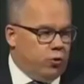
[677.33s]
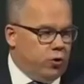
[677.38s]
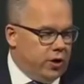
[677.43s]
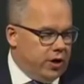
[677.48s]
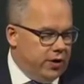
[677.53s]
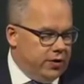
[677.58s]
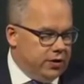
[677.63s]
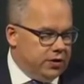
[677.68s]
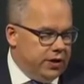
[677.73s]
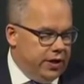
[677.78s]

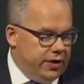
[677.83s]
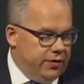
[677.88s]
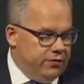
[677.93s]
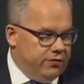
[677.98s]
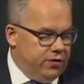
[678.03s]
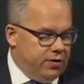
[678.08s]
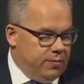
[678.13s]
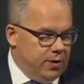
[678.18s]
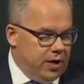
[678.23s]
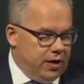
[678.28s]
report on the
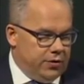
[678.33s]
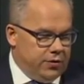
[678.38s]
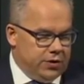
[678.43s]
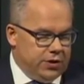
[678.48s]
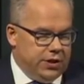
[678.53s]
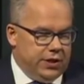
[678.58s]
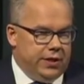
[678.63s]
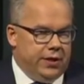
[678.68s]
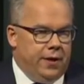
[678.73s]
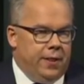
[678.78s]
state of
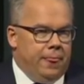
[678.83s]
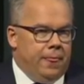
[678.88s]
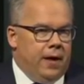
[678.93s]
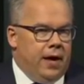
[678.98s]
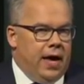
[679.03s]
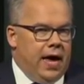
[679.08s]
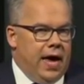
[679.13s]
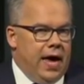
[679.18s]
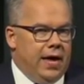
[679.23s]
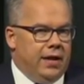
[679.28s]
democracy.
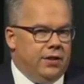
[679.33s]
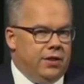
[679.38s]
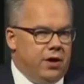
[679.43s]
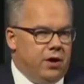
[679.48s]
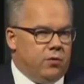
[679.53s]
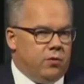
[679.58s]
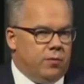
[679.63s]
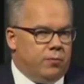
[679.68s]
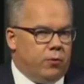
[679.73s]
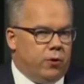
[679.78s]

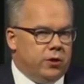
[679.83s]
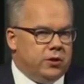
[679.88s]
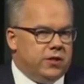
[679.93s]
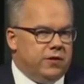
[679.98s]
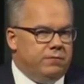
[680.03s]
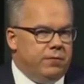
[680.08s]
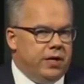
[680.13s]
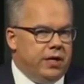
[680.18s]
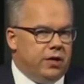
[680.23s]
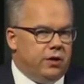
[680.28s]
And their
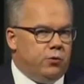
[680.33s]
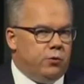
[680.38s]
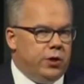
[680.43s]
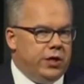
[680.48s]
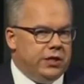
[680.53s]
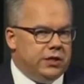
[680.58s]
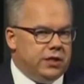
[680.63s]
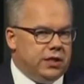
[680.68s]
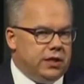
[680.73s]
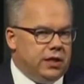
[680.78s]
reports have been
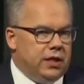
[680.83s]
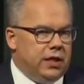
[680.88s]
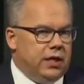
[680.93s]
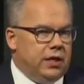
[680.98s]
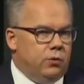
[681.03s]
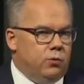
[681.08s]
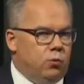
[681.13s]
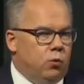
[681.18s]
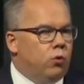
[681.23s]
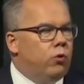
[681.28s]

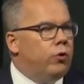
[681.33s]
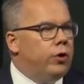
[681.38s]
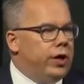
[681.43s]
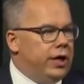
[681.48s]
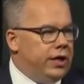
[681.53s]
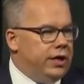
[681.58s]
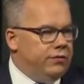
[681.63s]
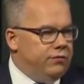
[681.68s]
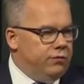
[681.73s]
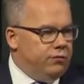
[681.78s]
increasingly
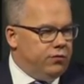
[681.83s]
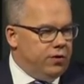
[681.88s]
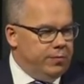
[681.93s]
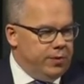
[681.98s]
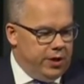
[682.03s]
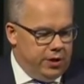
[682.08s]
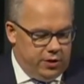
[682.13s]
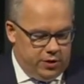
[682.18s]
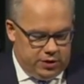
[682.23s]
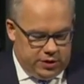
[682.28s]
worried
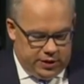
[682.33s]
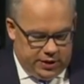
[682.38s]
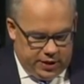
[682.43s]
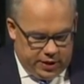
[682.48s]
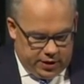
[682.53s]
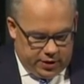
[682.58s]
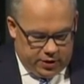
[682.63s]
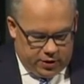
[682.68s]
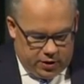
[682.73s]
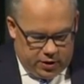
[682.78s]
from year to
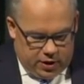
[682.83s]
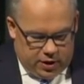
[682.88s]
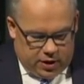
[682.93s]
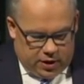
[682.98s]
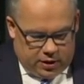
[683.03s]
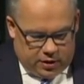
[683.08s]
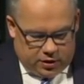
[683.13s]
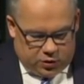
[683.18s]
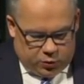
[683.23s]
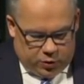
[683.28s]
year.
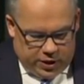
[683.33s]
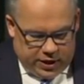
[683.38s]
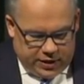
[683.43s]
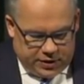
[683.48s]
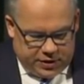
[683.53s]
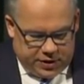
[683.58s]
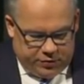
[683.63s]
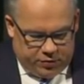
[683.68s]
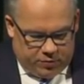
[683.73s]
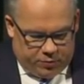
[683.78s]
The
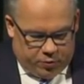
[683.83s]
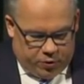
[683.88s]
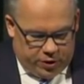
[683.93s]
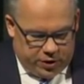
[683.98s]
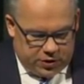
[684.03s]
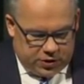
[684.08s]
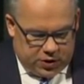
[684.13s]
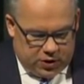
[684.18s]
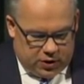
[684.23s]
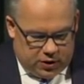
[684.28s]
2018
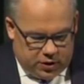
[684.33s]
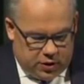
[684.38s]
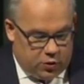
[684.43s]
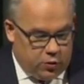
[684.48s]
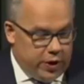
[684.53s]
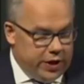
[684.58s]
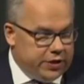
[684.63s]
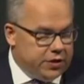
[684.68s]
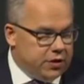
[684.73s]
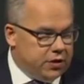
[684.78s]
report is called
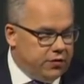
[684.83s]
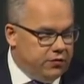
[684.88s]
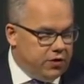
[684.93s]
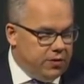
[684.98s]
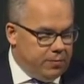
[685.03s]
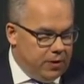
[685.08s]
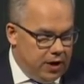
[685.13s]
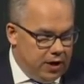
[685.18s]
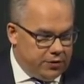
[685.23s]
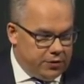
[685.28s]
The Crisis
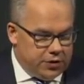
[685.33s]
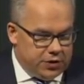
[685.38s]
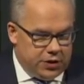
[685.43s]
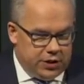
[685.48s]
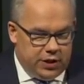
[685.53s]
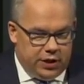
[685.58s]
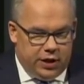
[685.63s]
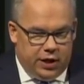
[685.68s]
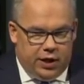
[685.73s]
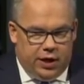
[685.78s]
of
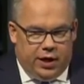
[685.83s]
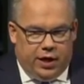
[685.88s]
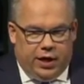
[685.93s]
Democracy.